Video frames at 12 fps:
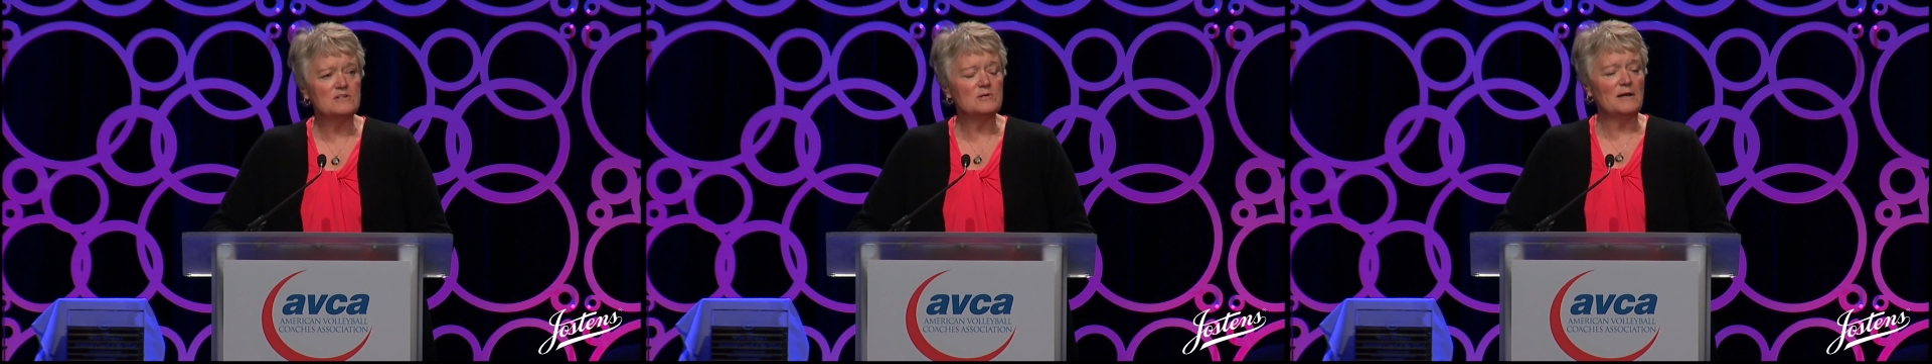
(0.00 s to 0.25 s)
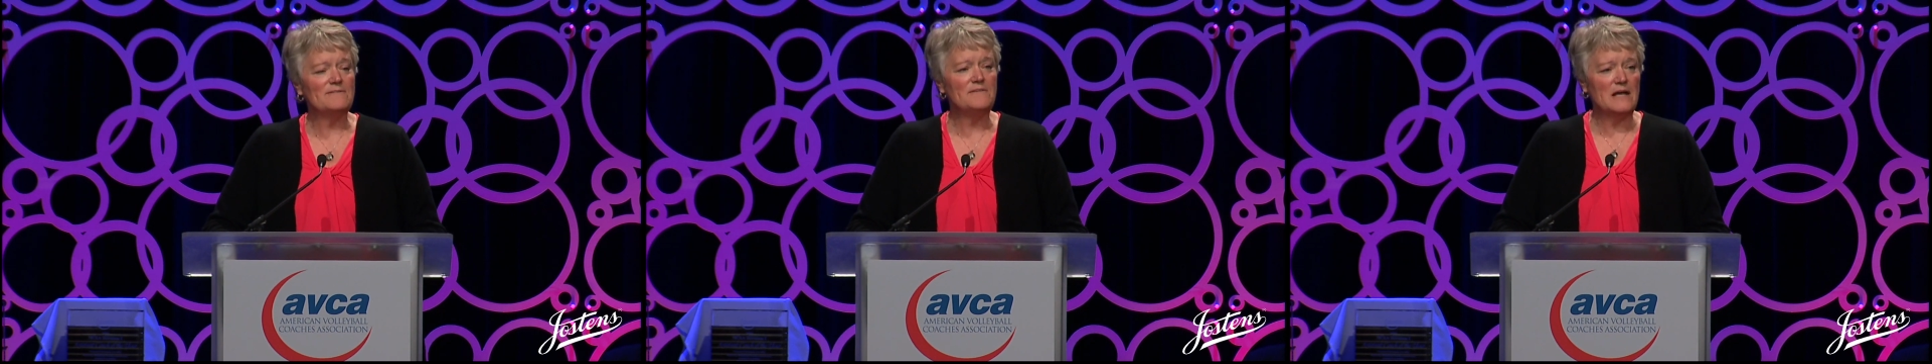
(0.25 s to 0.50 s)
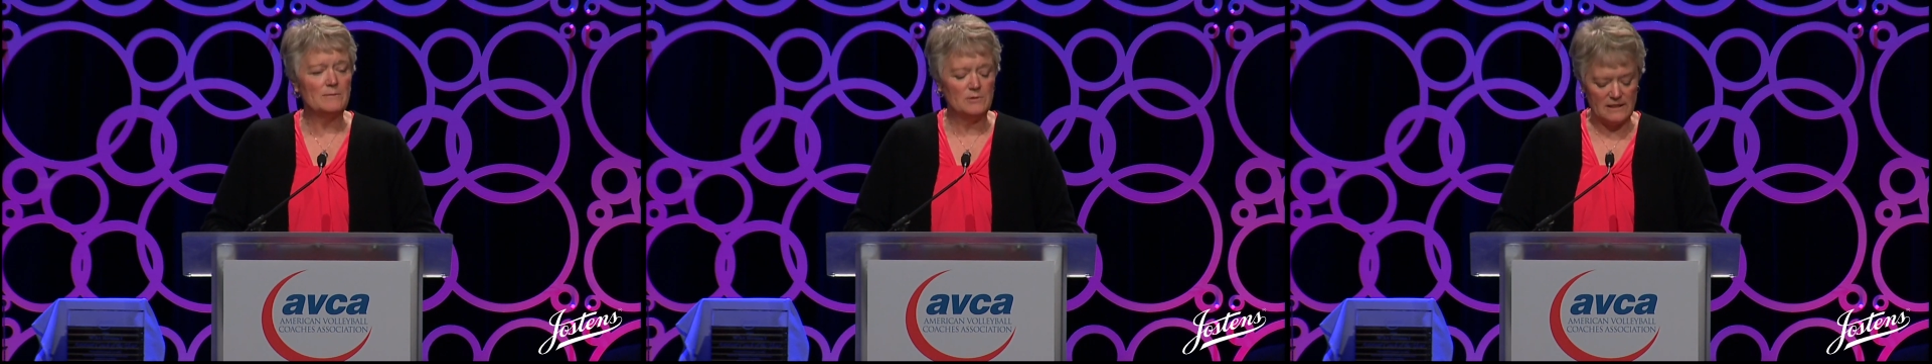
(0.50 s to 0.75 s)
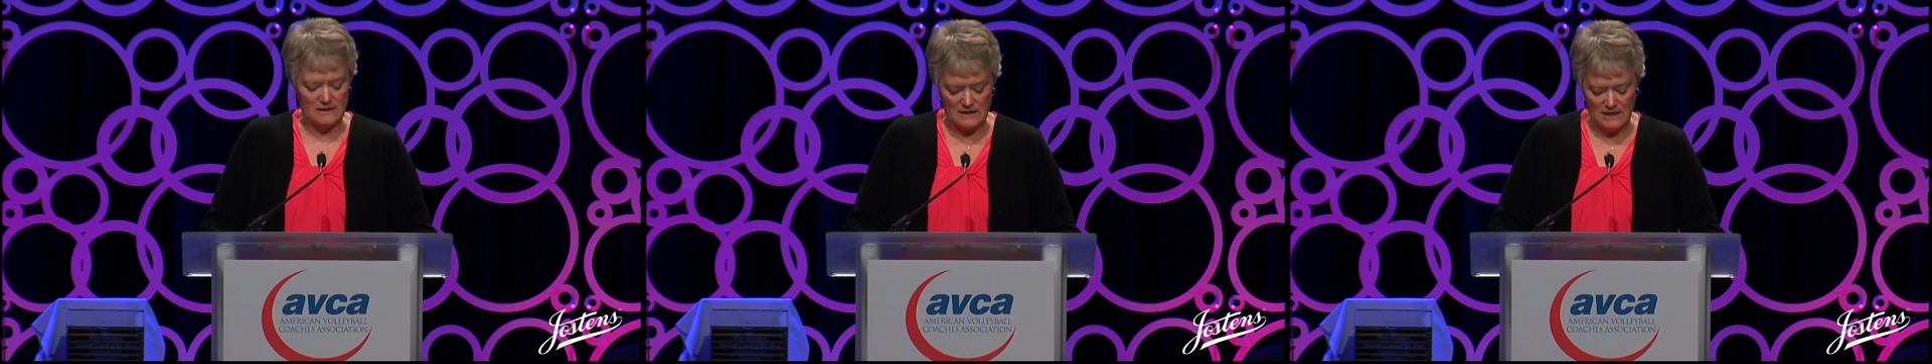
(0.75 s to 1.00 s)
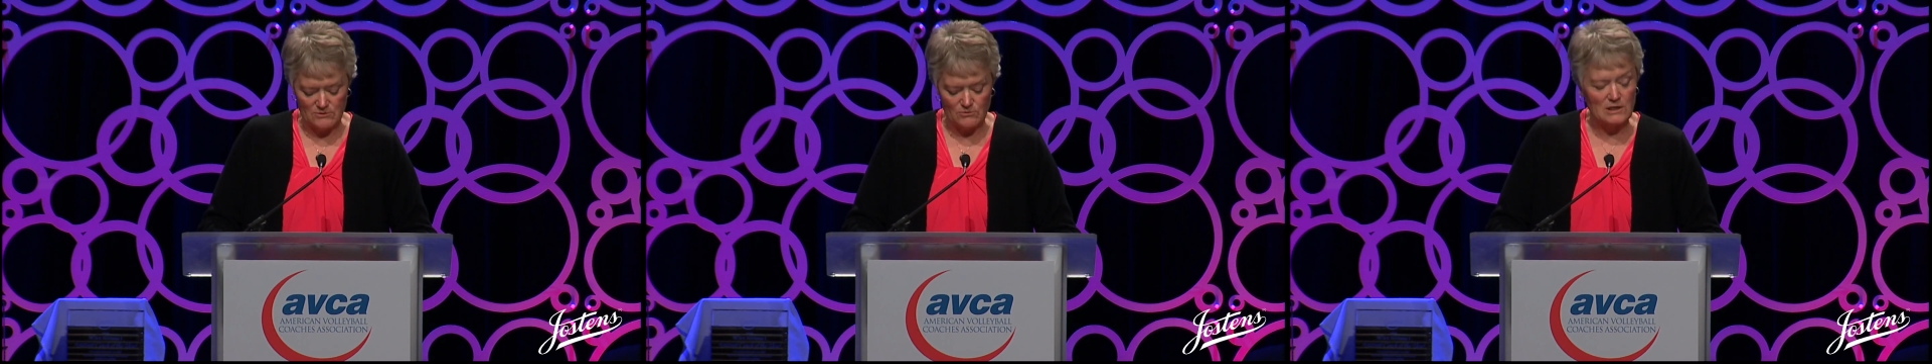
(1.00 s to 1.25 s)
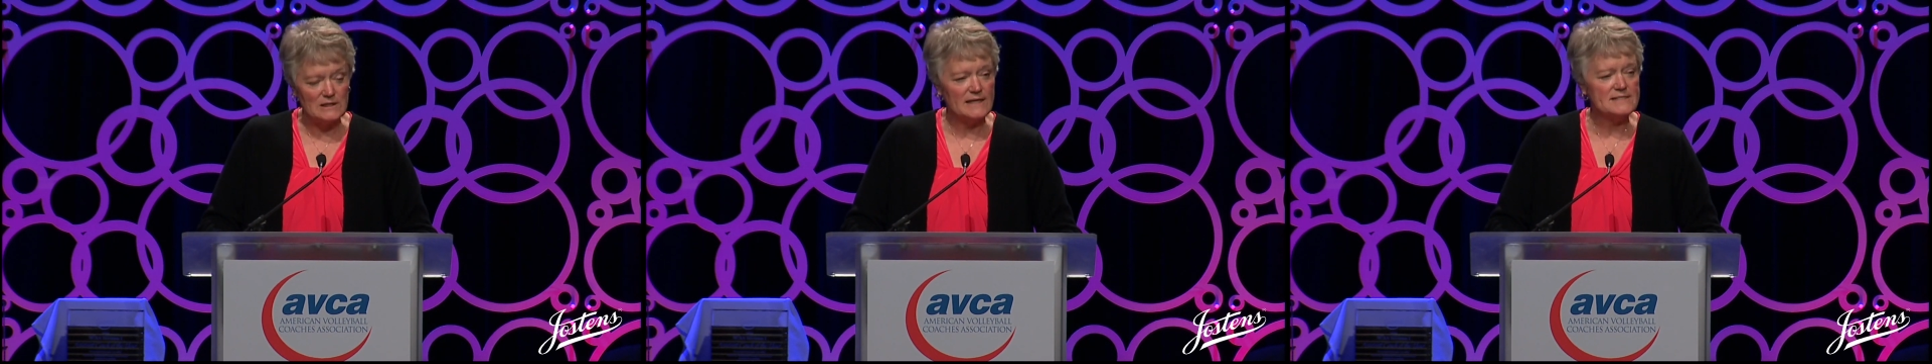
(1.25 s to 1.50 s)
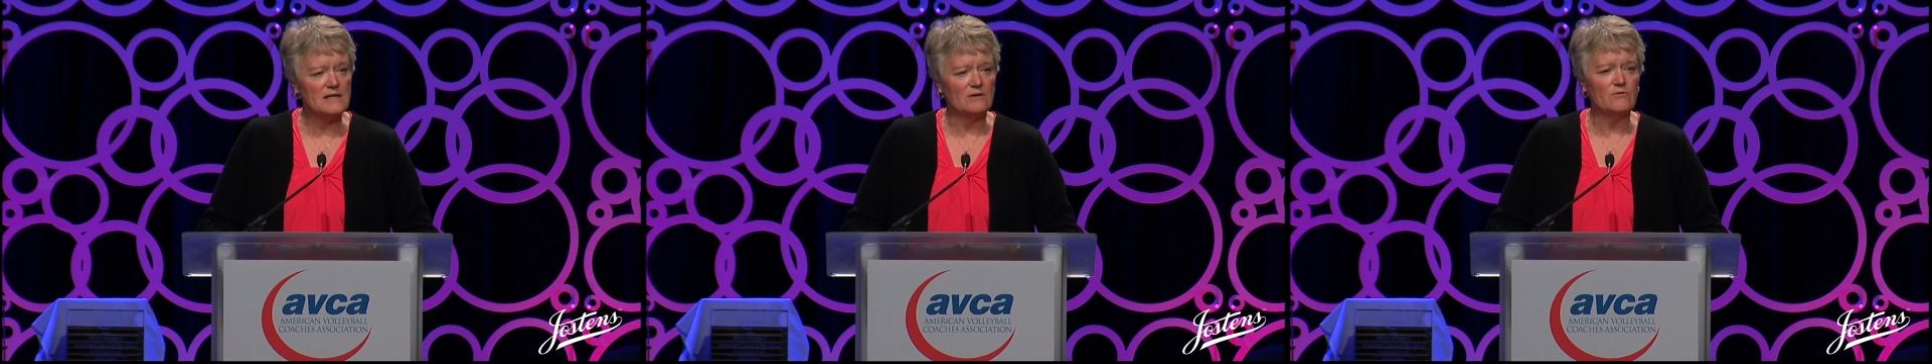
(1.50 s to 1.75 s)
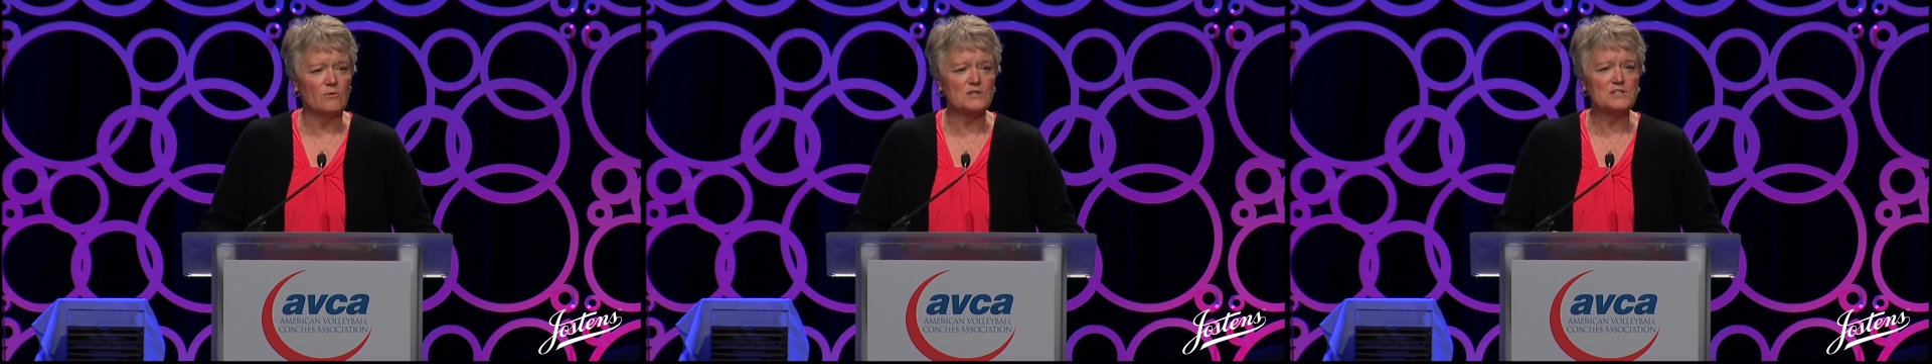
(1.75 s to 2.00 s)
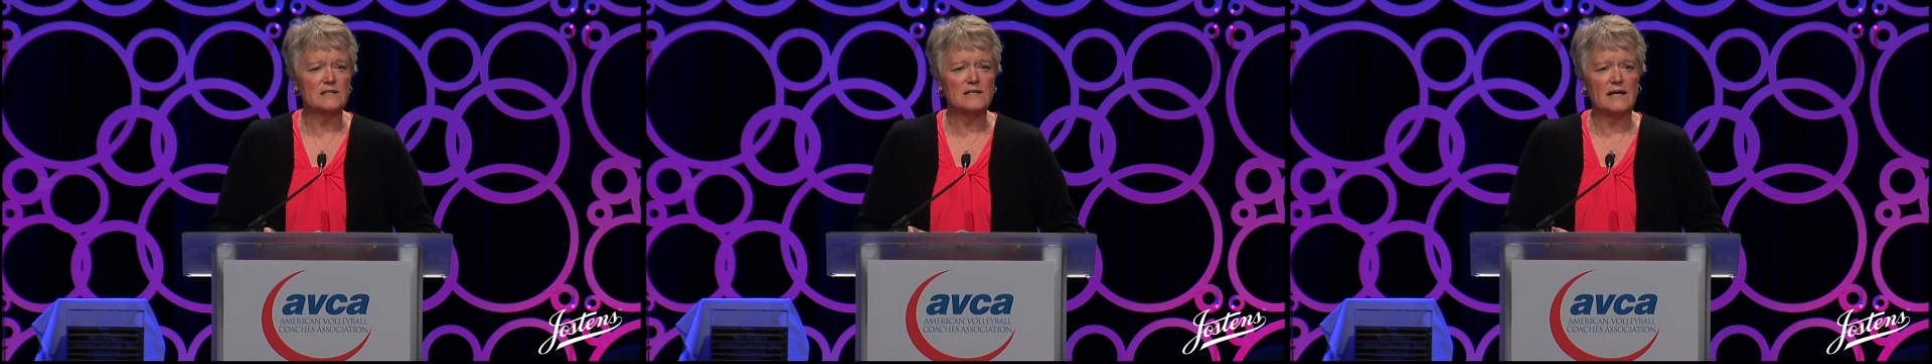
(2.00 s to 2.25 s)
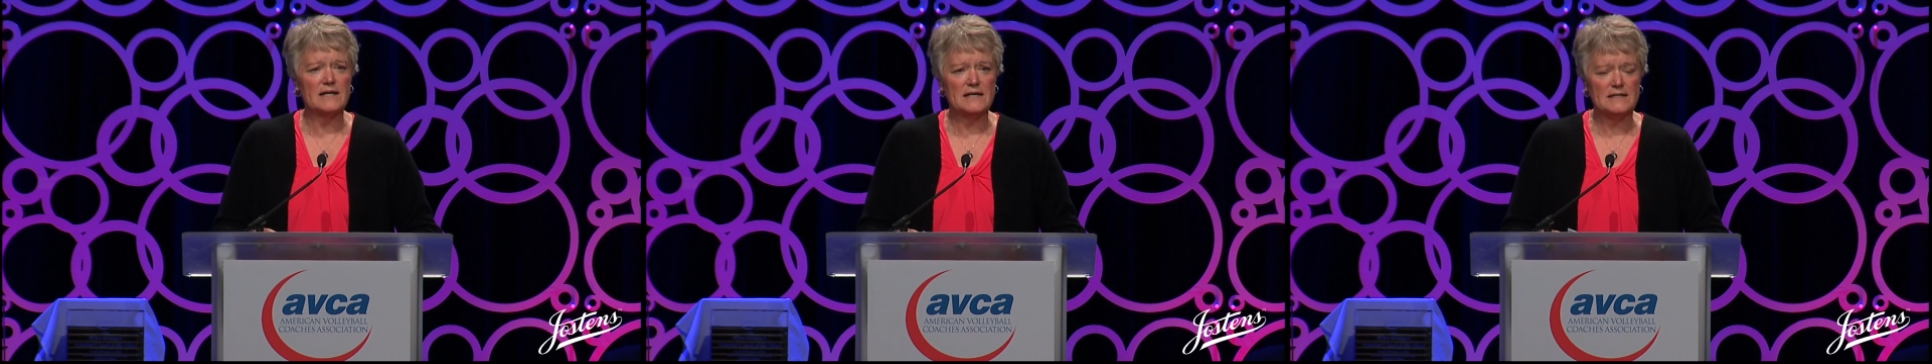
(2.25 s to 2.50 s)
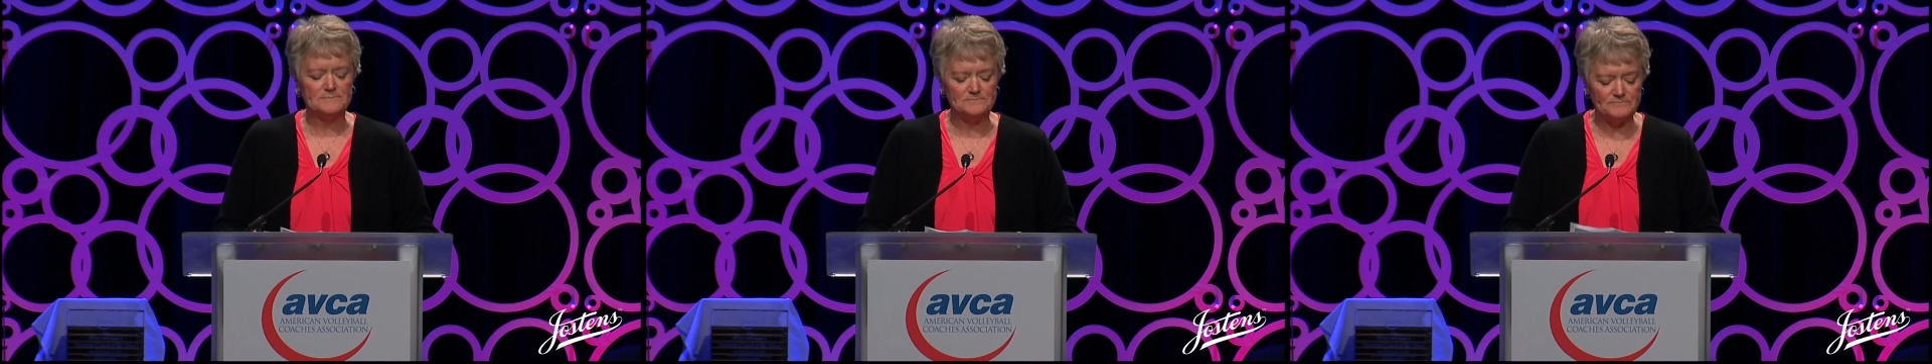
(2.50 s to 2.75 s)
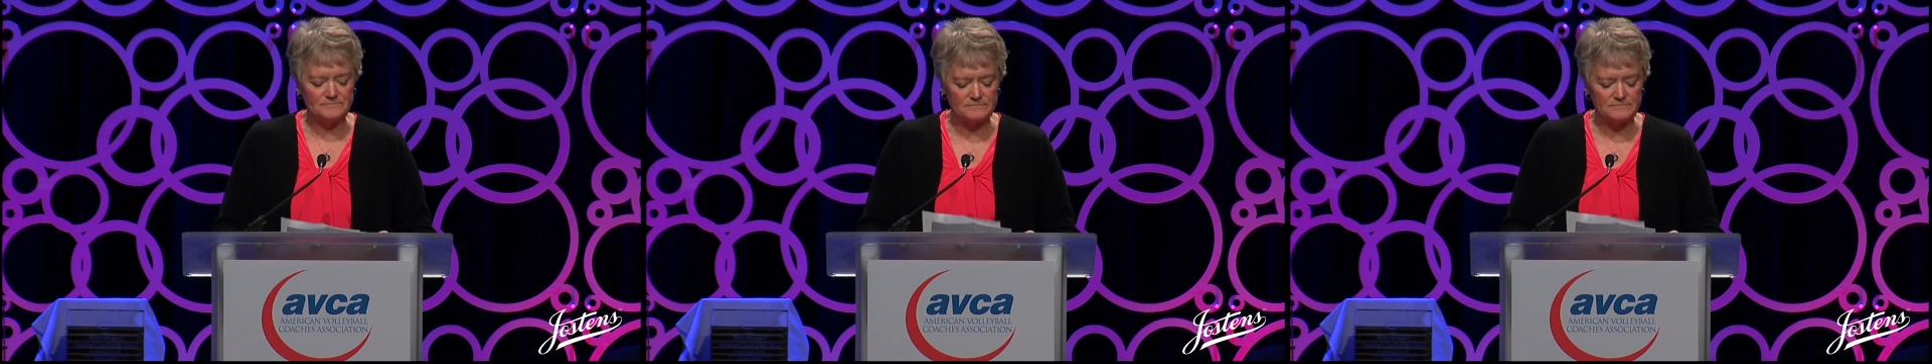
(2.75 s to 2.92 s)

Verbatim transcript: to my family and realized how fortunate I am.